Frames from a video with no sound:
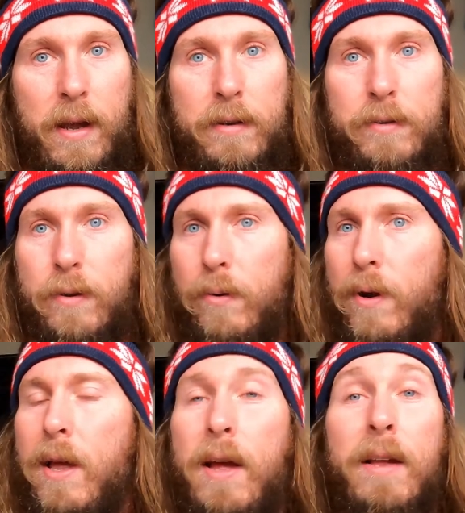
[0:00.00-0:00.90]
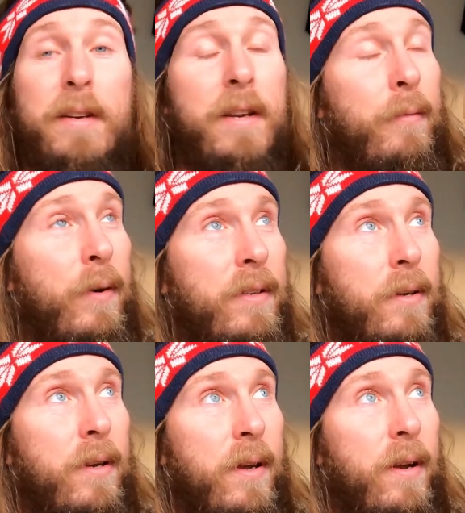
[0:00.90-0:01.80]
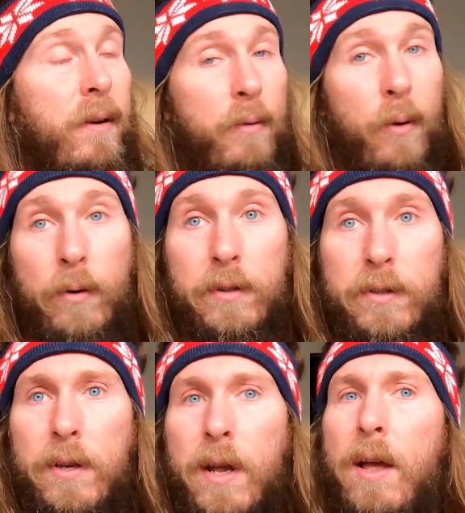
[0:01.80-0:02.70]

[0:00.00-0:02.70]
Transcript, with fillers: Age. So different, uh, of course,